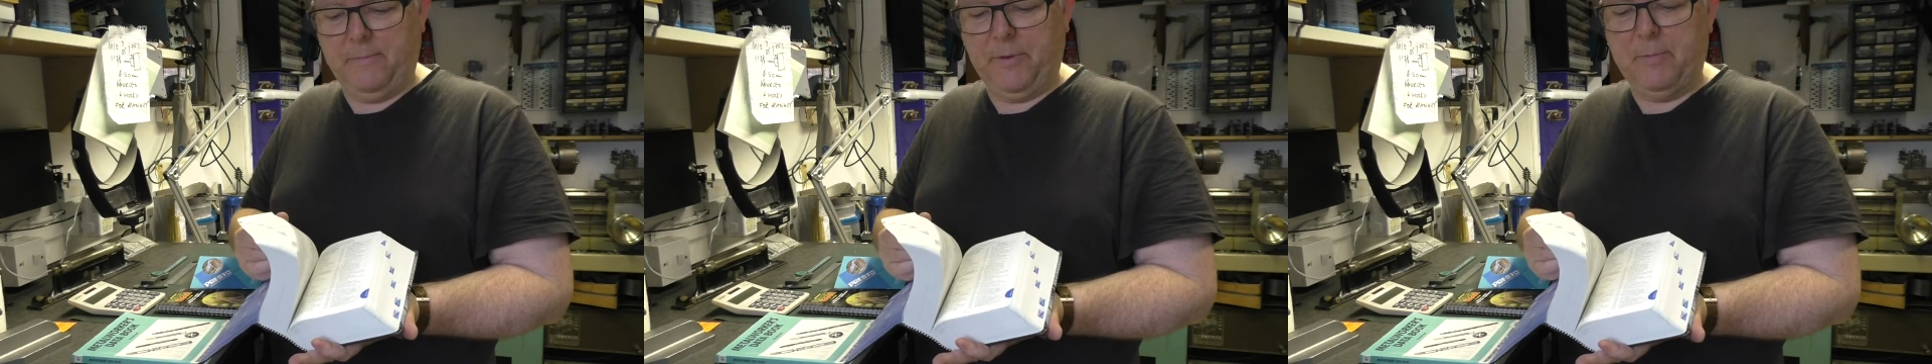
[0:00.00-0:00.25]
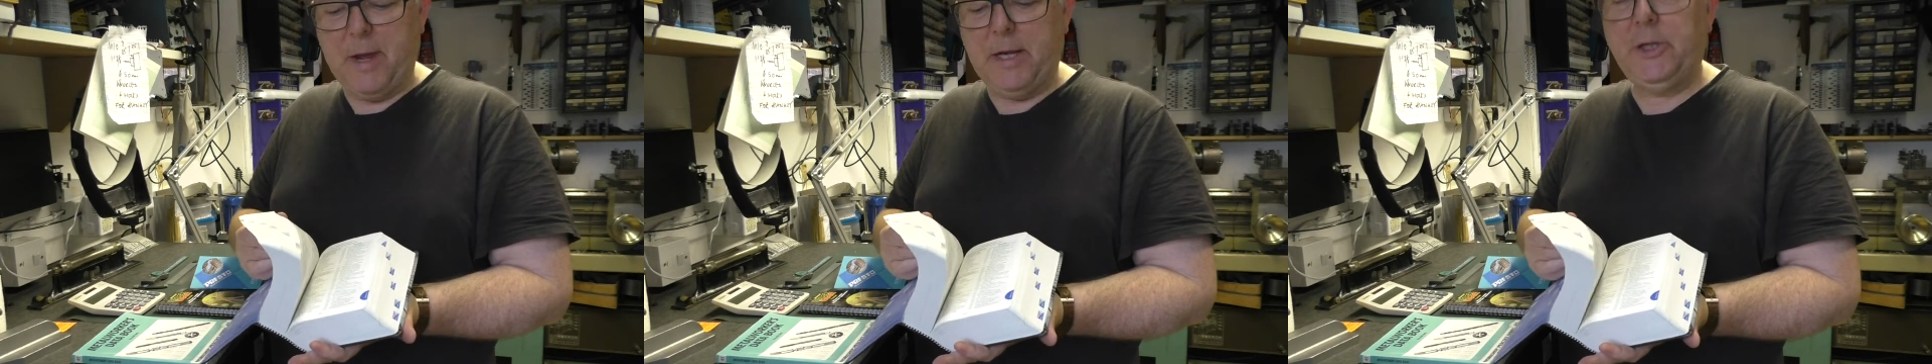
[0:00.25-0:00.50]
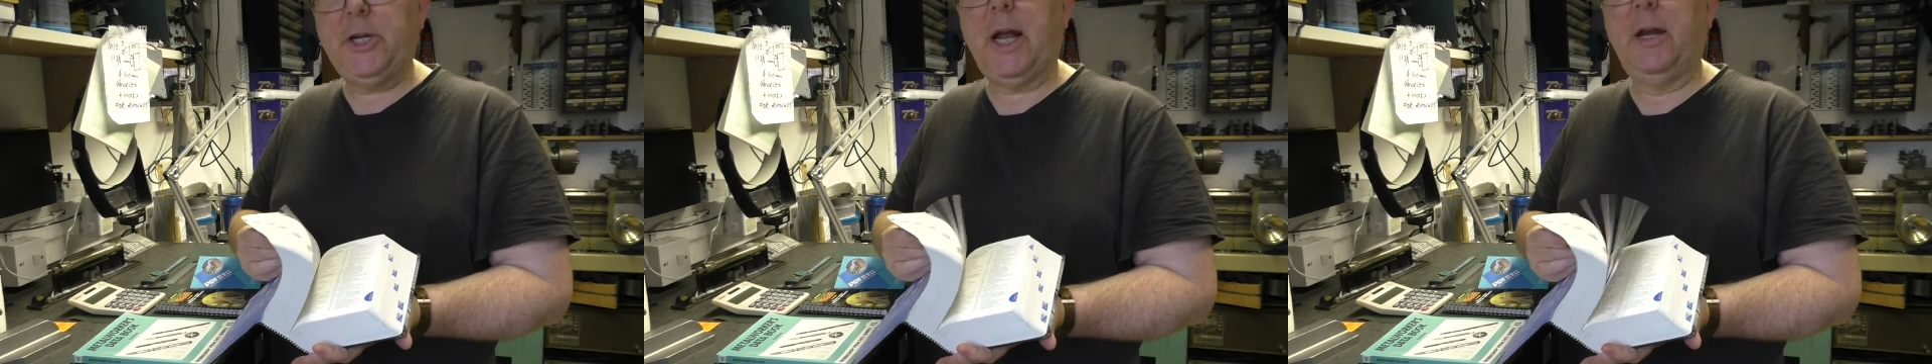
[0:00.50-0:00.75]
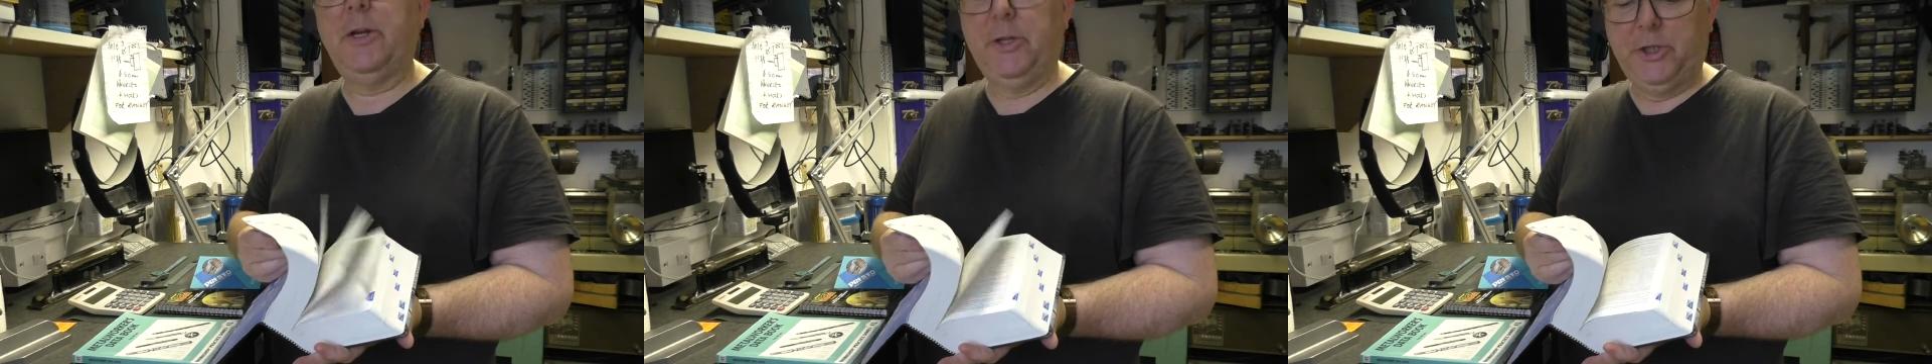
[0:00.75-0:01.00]
The main
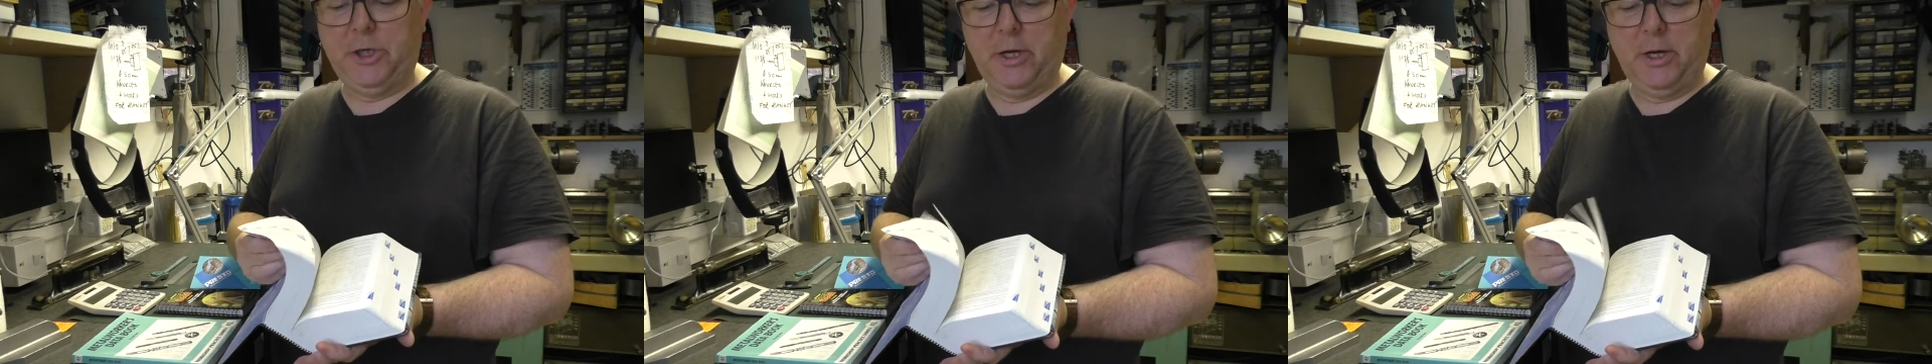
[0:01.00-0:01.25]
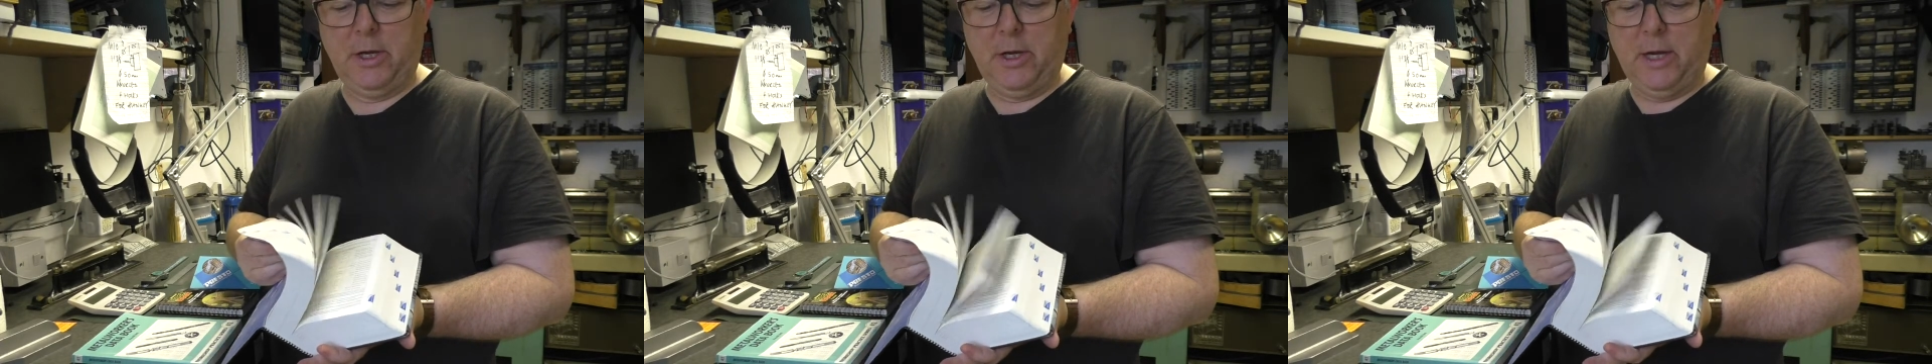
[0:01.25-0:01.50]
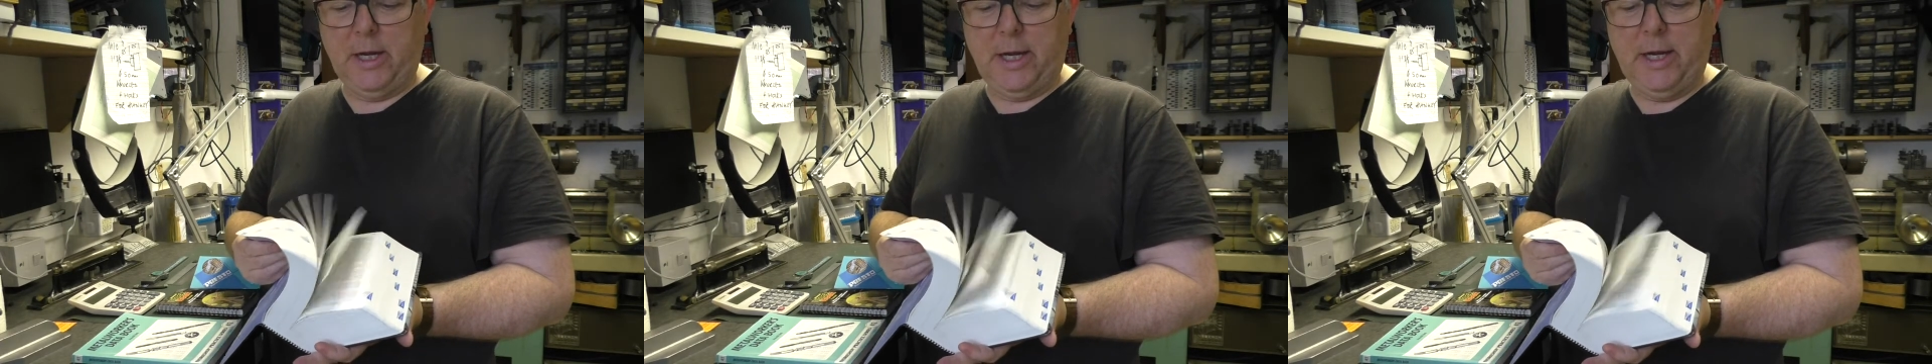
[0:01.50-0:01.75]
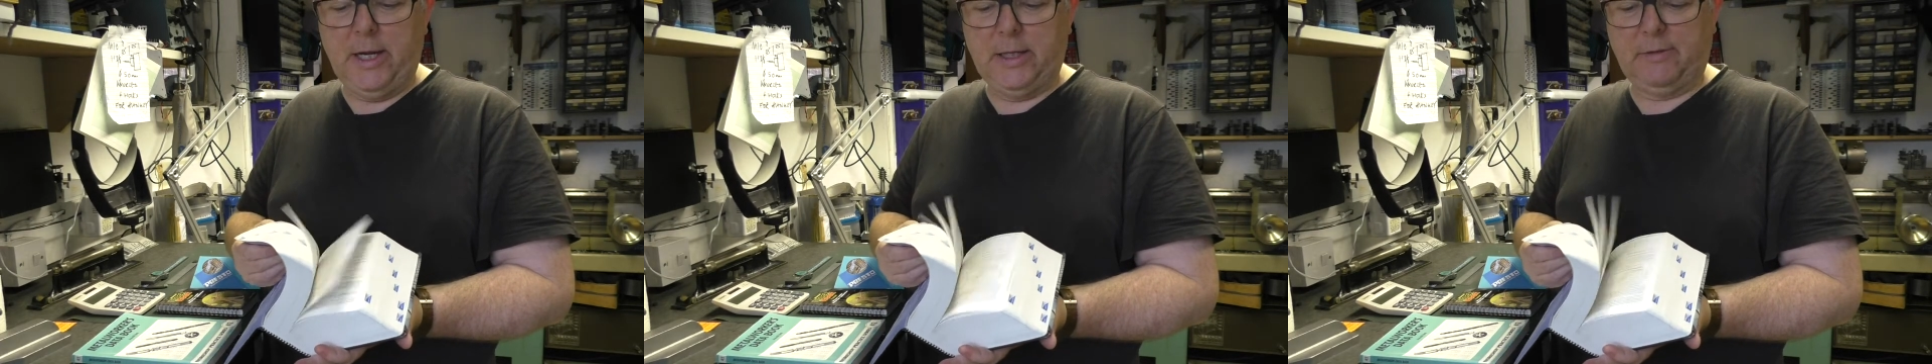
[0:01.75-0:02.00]
challenge
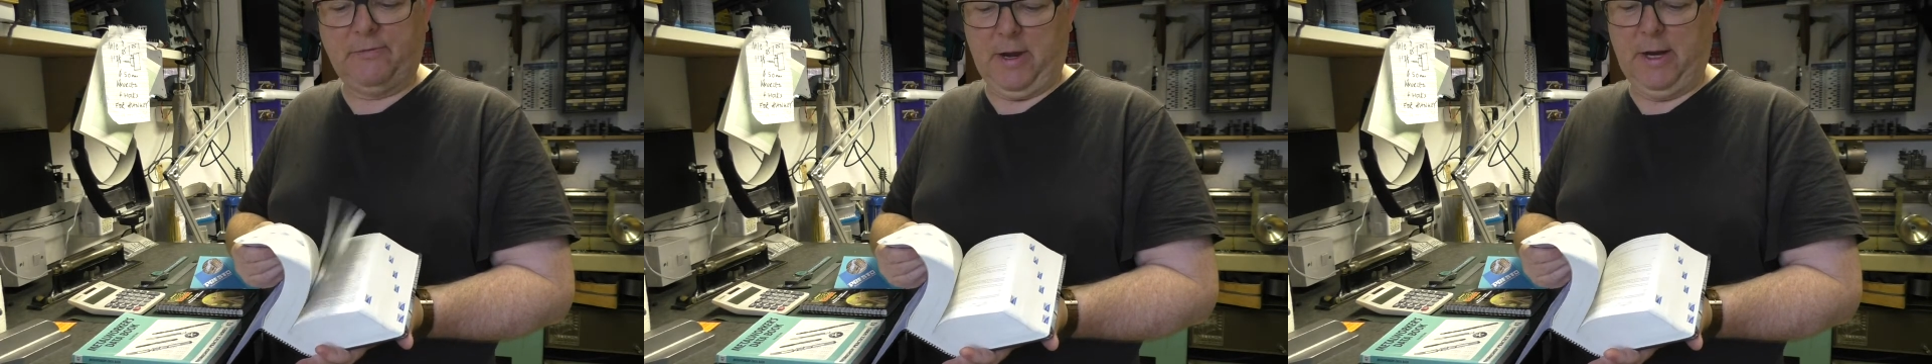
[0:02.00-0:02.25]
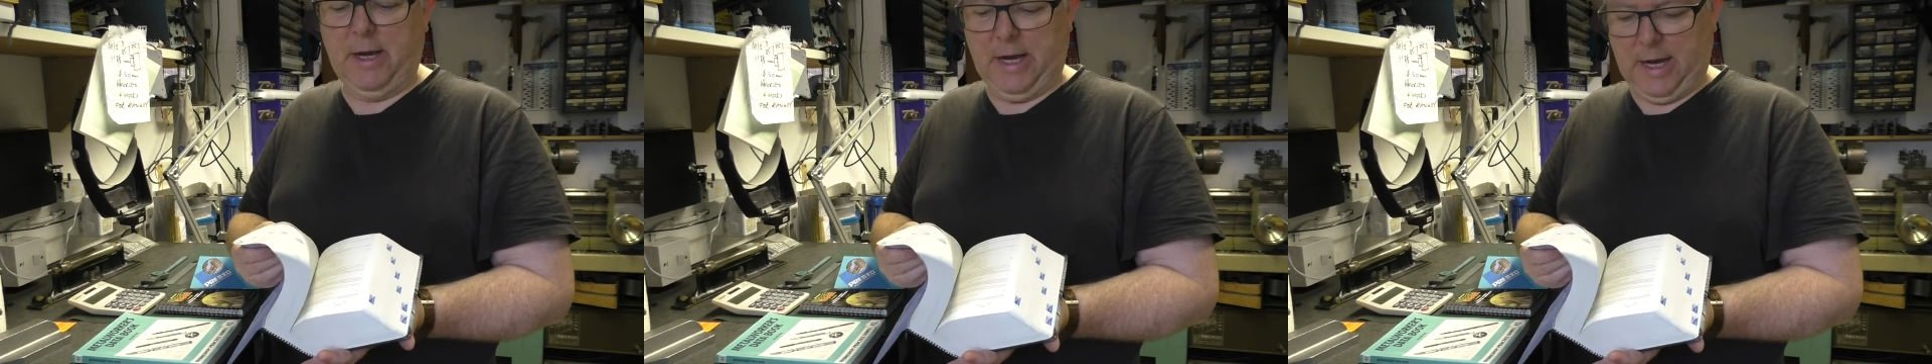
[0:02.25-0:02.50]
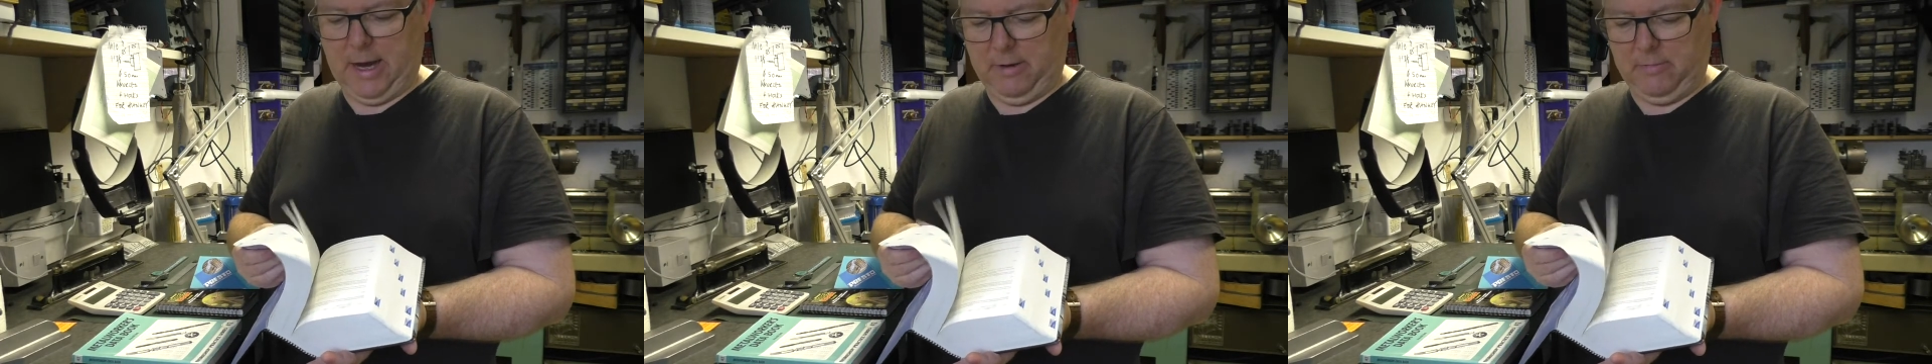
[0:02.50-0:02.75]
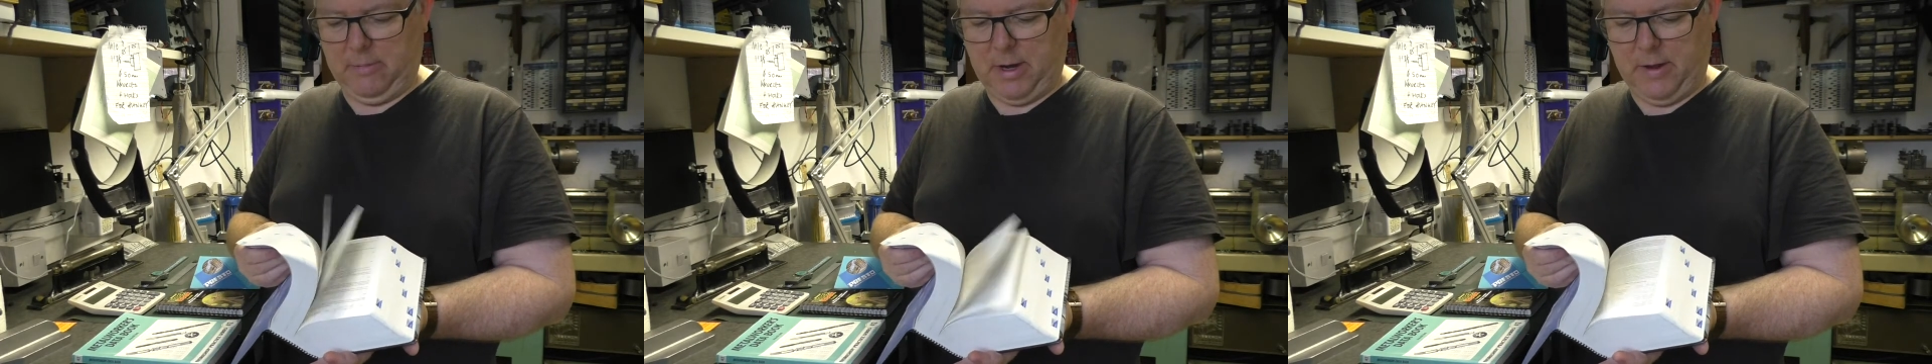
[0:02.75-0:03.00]
is finding it,
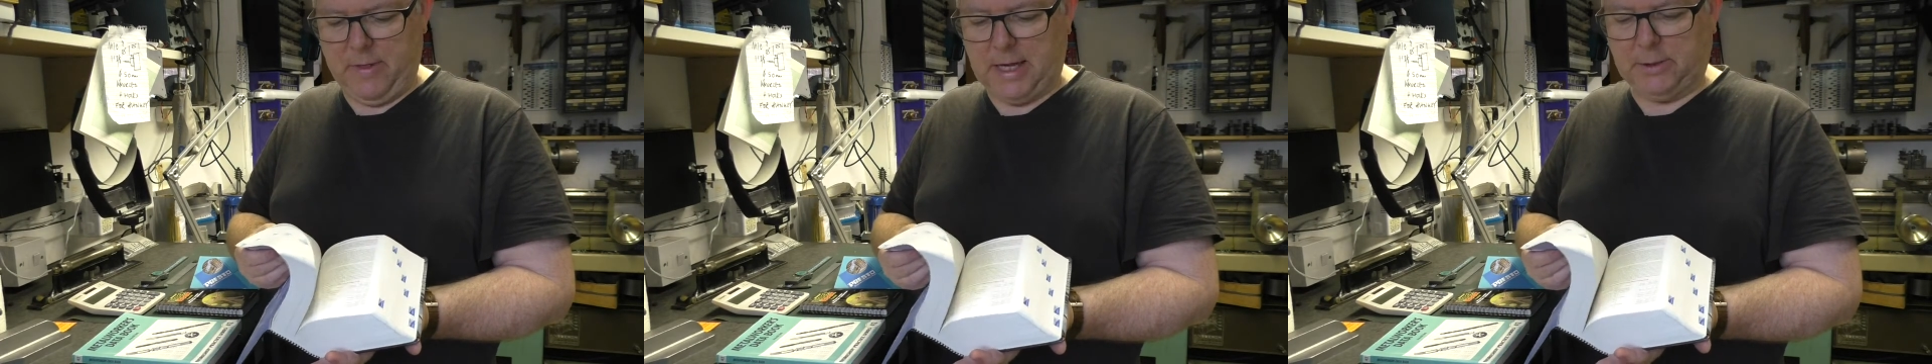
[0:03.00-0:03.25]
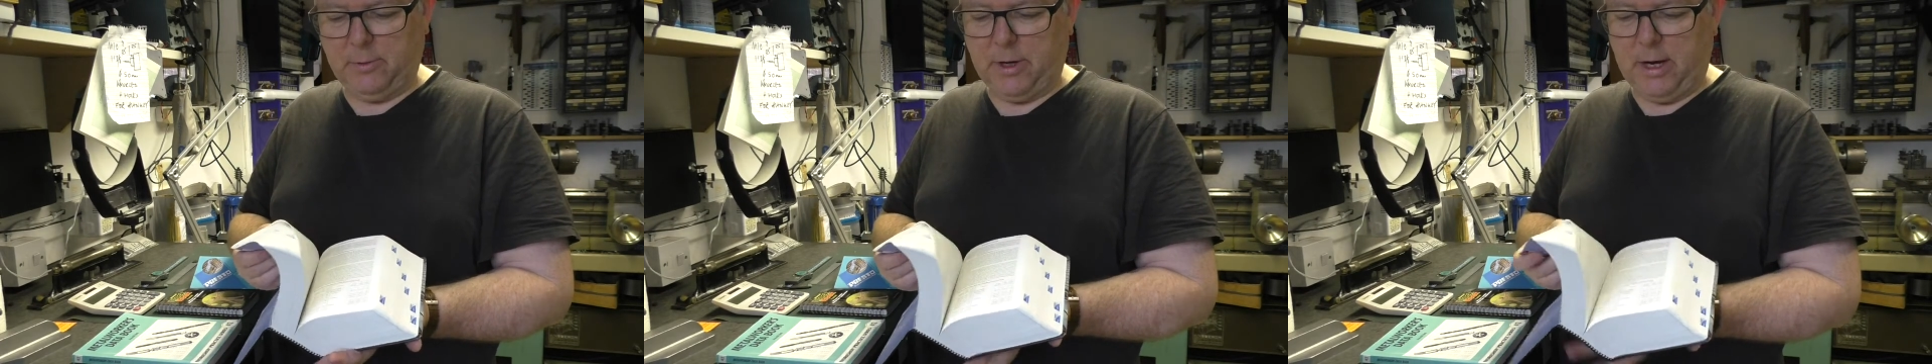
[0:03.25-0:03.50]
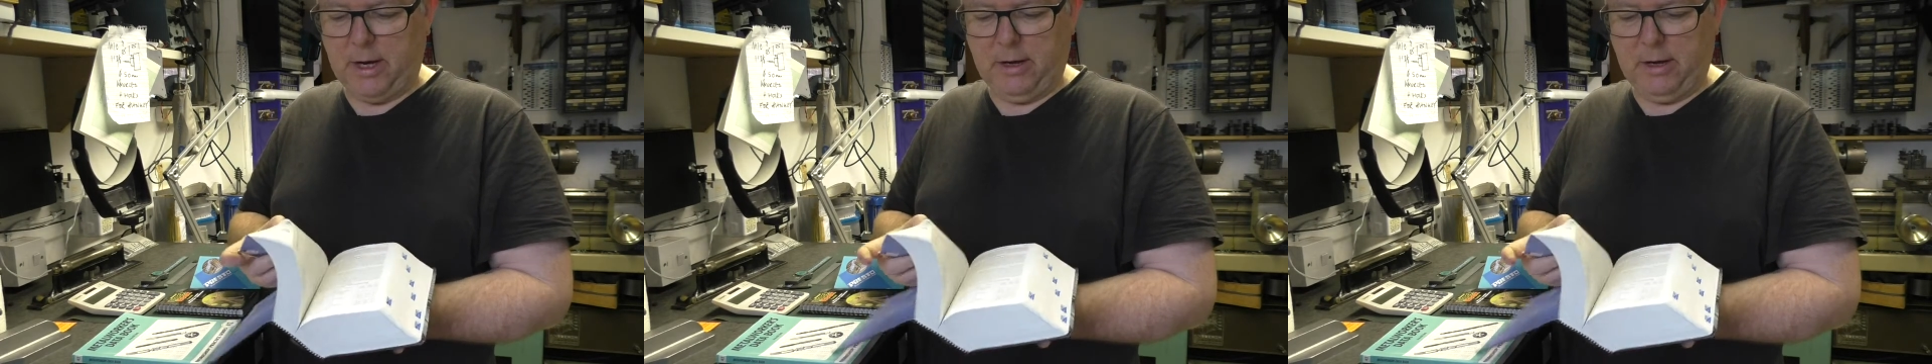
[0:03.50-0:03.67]
and that's what